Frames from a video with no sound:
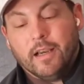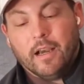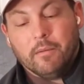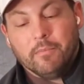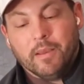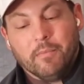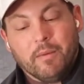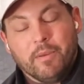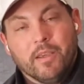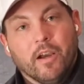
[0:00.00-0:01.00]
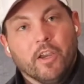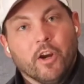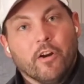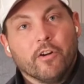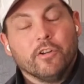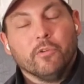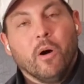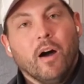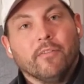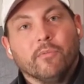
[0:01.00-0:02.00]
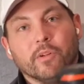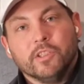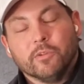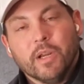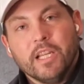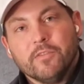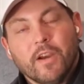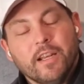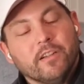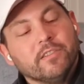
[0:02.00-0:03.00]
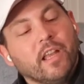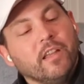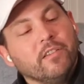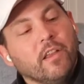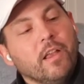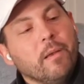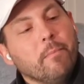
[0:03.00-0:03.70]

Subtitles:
It might be a yard or two off of what your rangefinder says,